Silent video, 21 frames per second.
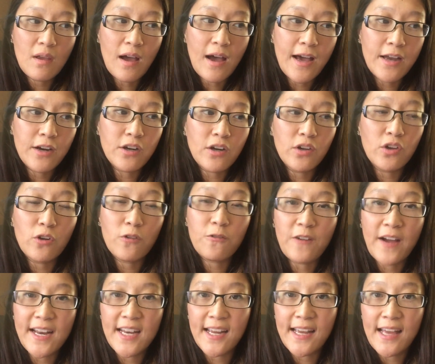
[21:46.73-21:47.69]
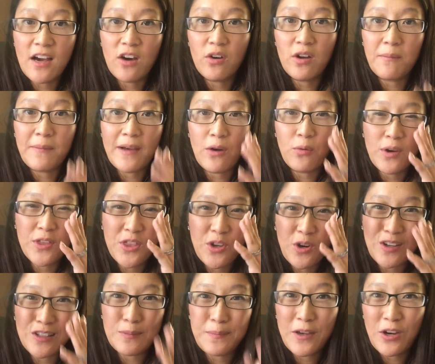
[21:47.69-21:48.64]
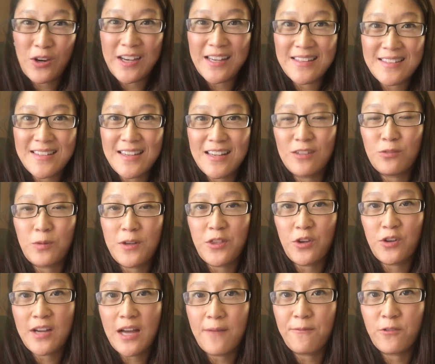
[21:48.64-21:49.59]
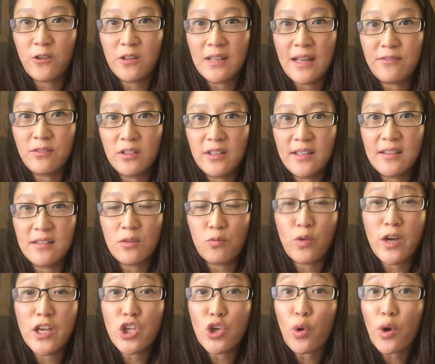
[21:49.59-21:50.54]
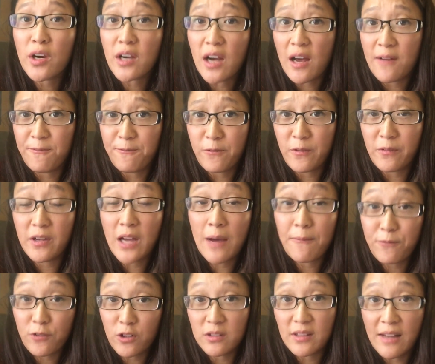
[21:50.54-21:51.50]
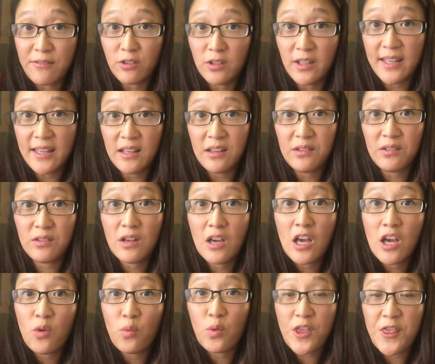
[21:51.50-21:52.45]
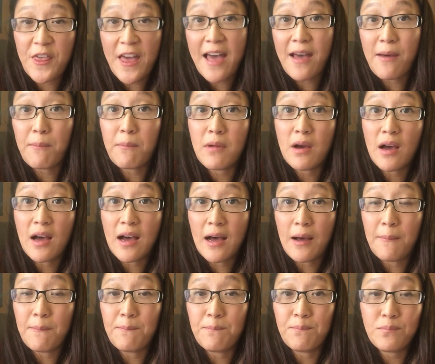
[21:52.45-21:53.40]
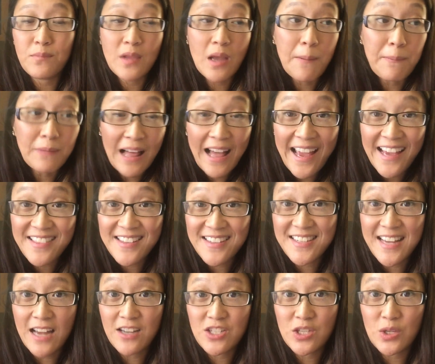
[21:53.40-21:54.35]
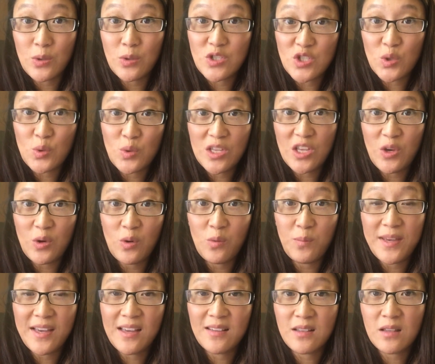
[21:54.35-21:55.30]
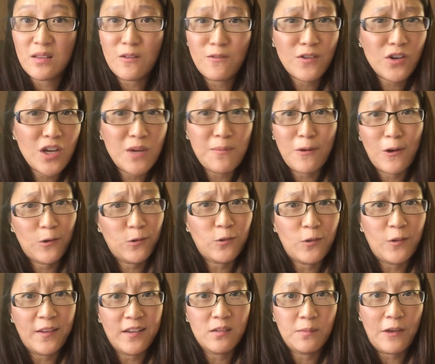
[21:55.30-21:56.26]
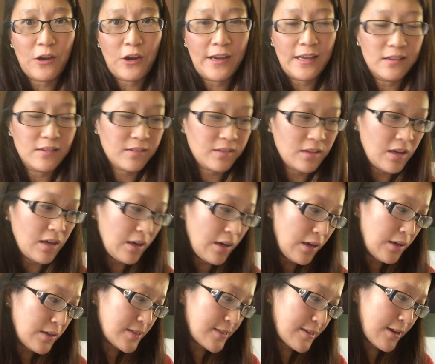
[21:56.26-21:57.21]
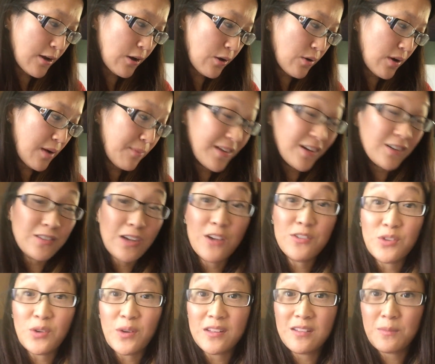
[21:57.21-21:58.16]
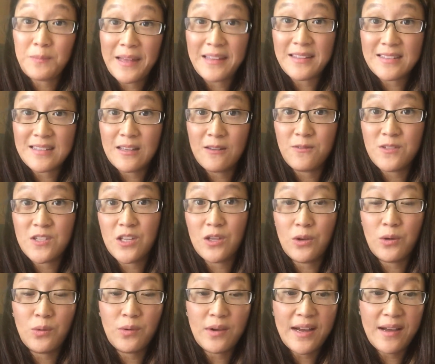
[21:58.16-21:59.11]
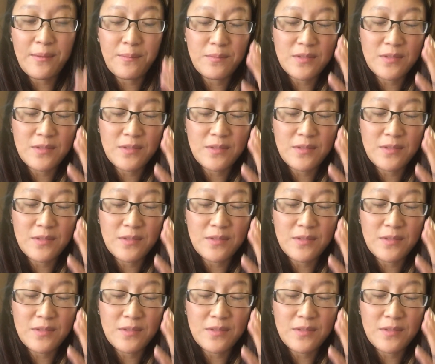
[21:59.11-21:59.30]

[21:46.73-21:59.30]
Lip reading: I don't know, you're finding out about what their experience is, what their comfort level is, and what your comfort level is with them applying the tattoo to you, because it's a very personal experience. So, and it's also expensive too.